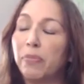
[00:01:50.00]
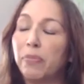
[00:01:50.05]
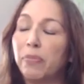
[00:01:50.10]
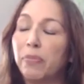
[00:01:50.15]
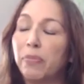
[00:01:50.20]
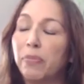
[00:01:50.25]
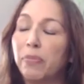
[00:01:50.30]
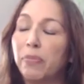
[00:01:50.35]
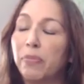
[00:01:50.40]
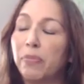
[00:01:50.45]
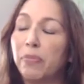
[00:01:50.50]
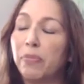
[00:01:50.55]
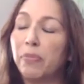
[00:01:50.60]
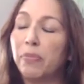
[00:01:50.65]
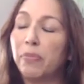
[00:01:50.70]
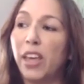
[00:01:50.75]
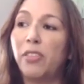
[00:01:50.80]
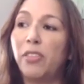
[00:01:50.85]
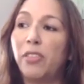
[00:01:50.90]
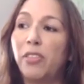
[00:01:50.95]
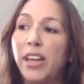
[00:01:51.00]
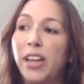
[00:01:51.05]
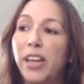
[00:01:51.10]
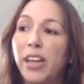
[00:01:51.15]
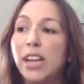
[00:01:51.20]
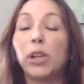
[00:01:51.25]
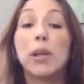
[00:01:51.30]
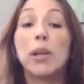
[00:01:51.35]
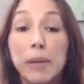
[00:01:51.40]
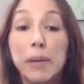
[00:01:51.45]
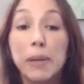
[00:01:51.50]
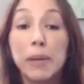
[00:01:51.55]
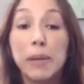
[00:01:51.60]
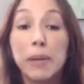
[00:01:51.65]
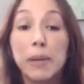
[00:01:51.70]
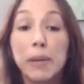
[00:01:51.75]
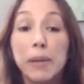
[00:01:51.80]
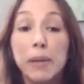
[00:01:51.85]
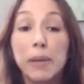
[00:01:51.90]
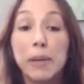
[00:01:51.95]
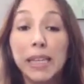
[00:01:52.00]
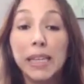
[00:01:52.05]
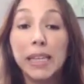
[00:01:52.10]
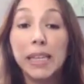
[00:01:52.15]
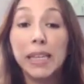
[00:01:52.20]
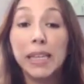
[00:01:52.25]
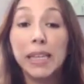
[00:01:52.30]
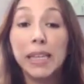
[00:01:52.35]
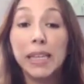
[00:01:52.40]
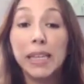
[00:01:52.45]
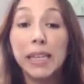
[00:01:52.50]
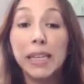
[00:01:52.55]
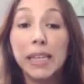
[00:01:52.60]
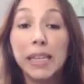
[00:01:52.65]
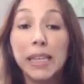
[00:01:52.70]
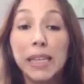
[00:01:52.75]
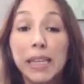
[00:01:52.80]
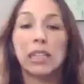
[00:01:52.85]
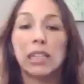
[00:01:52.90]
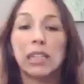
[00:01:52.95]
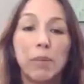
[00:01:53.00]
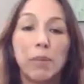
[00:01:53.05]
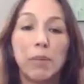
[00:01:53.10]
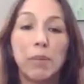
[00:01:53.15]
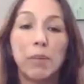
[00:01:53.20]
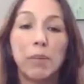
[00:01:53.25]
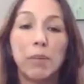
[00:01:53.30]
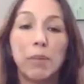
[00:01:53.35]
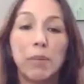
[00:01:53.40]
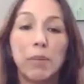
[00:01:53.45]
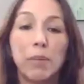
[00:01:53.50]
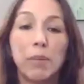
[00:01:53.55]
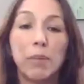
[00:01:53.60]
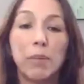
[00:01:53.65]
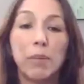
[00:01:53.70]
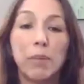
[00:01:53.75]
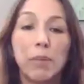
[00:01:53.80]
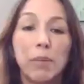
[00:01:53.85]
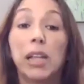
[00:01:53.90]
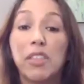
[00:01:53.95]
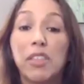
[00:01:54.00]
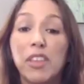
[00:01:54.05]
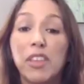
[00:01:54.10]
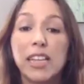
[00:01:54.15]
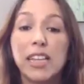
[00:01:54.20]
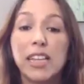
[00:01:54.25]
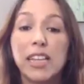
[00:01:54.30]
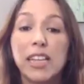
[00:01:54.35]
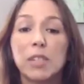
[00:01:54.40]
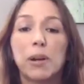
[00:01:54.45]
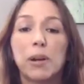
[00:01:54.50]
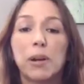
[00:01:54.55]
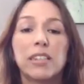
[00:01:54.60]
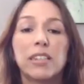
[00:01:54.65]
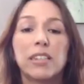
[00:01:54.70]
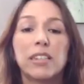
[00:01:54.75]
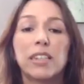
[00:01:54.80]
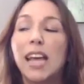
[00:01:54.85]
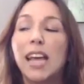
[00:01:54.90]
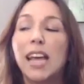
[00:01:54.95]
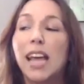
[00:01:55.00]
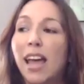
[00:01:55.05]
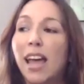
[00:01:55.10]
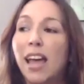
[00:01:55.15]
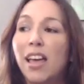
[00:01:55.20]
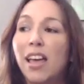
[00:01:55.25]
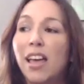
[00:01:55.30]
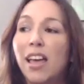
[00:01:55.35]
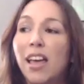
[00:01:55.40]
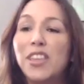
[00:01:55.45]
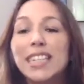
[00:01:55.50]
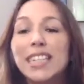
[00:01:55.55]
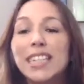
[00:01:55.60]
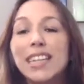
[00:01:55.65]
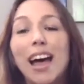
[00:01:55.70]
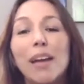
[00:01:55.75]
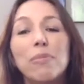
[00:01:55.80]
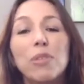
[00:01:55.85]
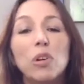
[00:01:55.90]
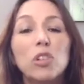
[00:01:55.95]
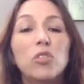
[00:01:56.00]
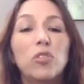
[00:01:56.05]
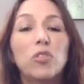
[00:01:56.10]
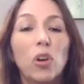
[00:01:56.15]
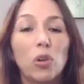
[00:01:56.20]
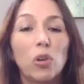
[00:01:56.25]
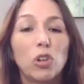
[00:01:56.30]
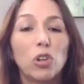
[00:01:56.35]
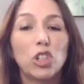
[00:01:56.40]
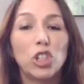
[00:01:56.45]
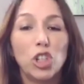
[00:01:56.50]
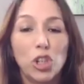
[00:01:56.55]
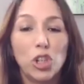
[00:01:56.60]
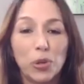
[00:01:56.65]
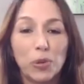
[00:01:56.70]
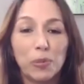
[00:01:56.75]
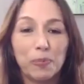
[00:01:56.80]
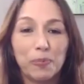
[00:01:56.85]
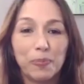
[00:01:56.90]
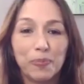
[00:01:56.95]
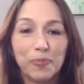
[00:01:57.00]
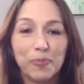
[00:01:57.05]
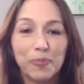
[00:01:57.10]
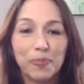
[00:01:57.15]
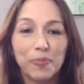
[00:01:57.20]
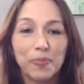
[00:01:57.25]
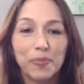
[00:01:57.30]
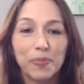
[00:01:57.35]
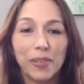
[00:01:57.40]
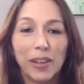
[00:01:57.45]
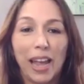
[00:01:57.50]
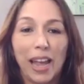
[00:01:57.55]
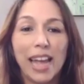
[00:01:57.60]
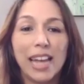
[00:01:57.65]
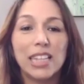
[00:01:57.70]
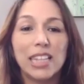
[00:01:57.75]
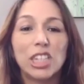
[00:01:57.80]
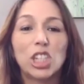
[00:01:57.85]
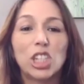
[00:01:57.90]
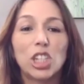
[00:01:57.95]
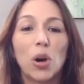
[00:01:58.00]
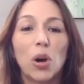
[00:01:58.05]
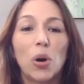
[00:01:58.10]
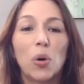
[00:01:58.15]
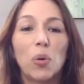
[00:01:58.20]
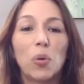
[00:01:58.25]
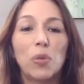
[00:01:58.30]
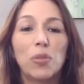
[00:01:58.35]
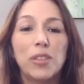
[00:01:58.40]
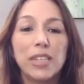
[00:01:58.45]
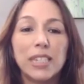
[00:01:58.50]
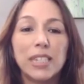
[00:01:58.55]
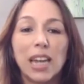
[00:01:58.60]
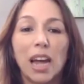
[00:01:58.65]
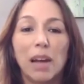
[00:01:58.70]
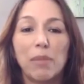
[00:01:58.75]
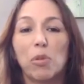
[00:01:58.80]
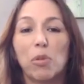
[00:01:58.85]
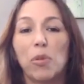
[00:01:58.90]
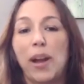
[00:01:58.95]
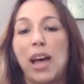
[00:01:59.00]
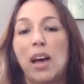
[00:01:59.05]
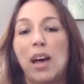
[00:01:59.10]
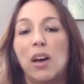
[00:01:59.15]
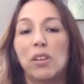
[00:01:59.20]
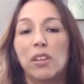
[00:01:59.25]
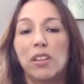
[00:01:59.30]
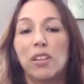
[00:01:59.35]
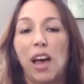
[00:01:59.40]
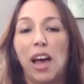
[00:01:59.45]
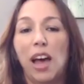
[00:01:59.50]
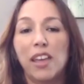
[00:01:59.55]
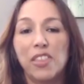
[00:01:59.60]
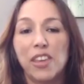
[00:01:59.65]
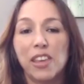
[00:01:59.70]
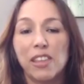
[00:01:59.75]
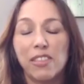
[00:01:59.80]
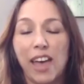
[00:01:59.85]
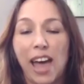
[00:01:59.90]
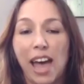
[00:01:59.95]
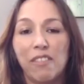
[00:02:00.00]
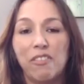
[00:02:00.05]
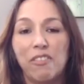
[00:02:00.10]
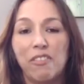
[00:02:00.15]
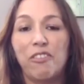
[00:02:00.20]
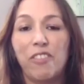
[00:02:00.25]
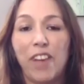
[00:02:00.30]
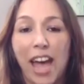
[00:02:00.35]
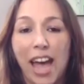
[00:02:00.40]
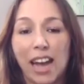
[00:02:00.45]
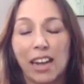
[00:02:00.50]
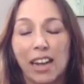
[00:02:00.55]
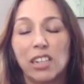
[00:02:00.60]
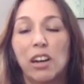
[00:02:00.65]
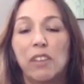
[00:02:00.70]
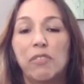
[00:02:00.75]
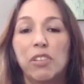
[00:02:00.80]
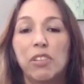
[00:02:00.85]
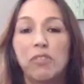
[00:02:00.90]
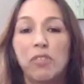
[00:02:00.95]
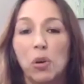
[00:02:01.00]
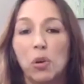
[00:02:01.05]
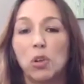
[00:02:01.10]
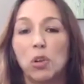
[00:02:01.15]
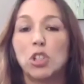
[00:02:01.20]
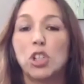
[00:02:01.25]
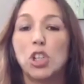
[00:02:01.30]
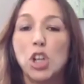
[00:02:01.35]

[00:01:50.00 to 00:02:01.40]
They thought they didn't really know what he was going to be like. It was kind of a celebrity who could become a lot of things as president. This time, those voters knew. And so this time around, I think that fact of the voters